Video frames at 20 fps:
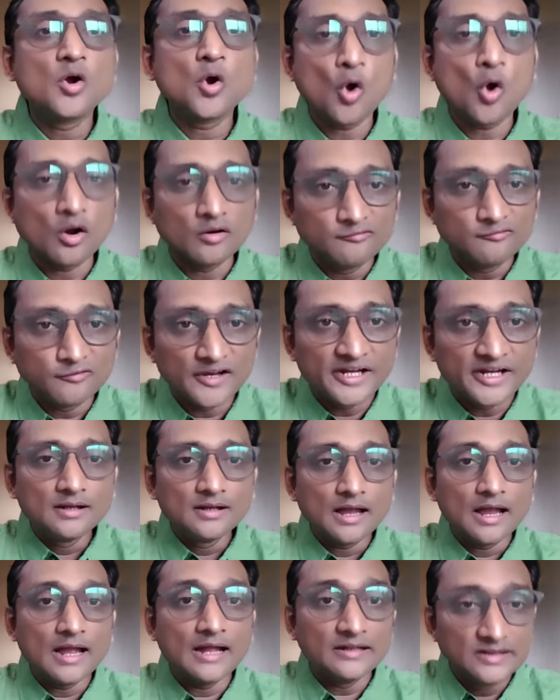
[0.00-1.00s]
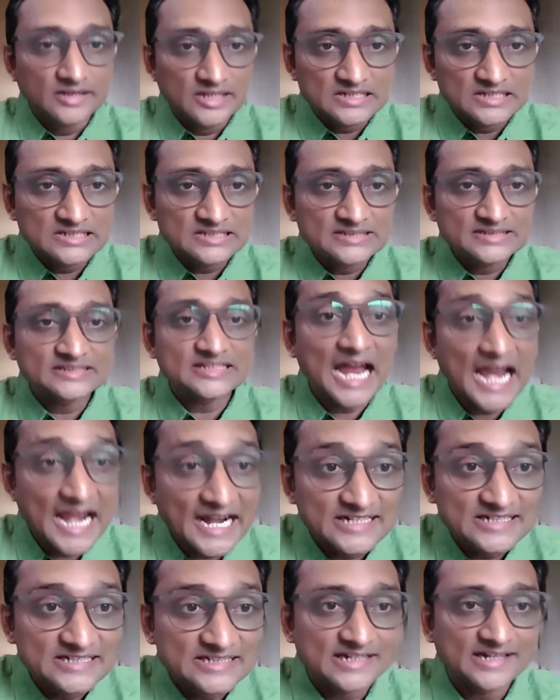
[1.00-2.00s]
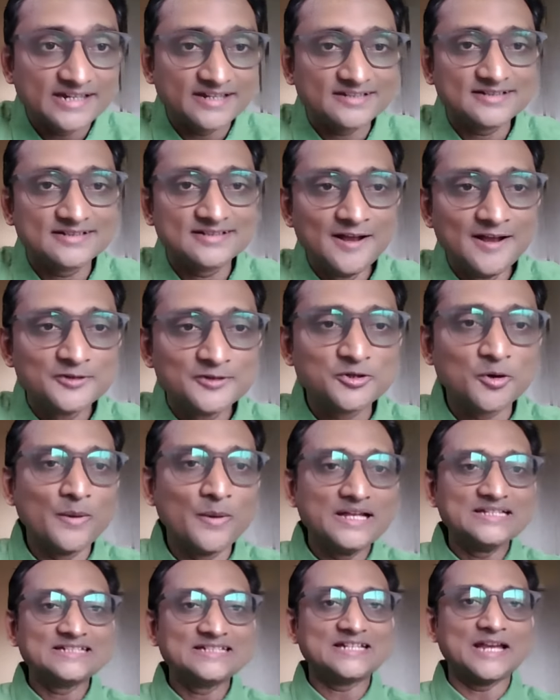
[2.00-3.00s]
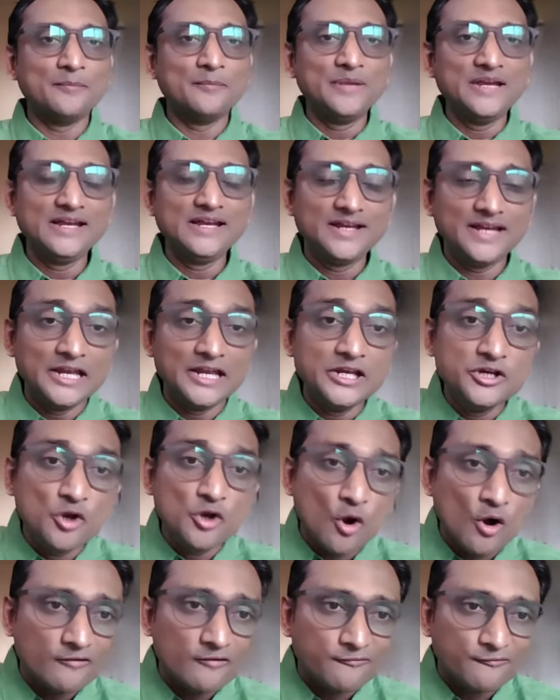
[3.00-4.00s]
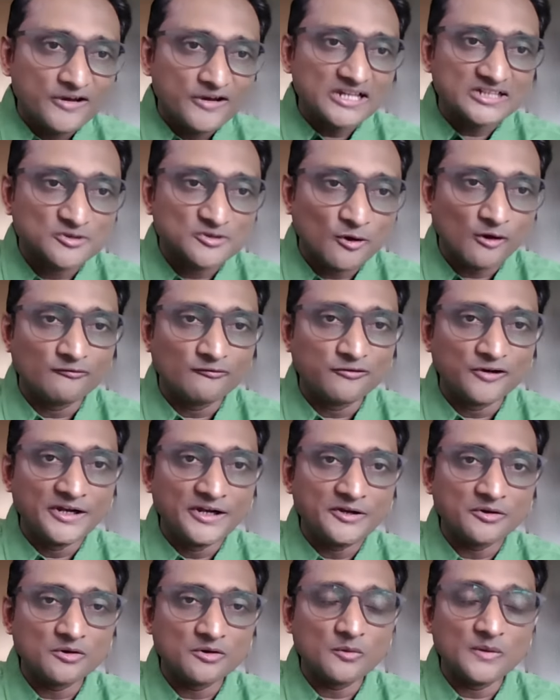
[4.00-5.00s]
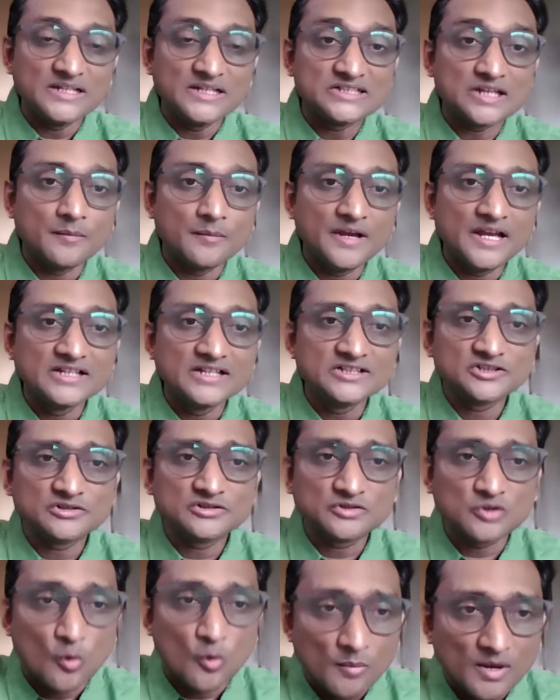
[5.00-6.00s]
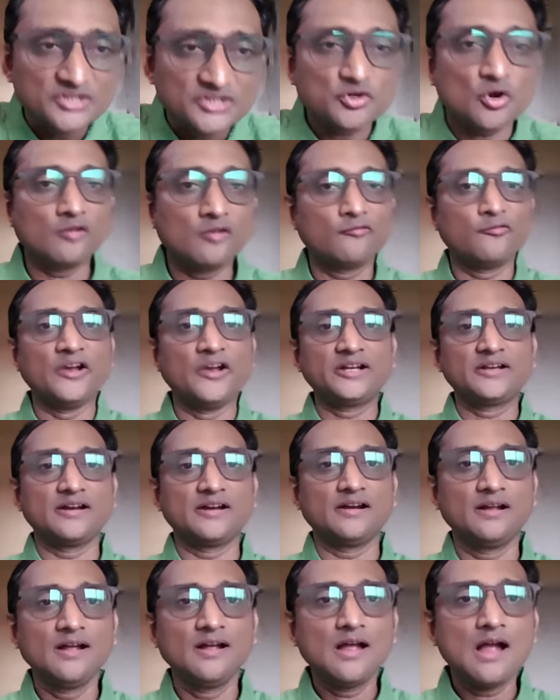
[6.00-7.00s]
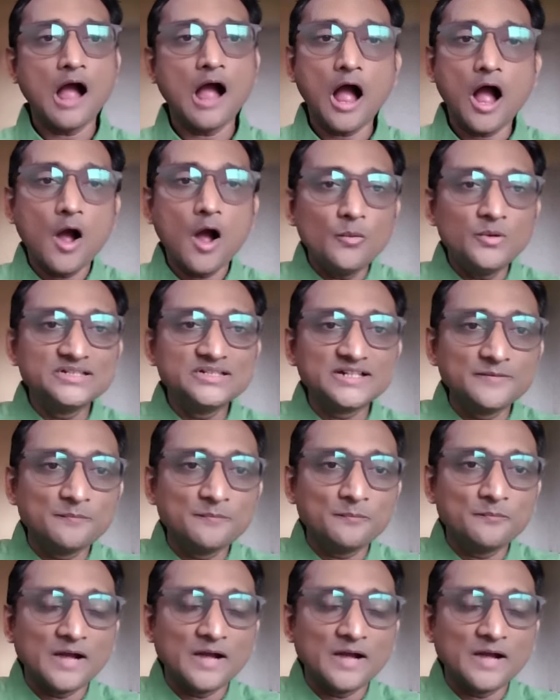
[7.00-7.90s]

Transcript: conflict and this sat says so when sebi in your face conflict you know when sebi is so much conflicted how is it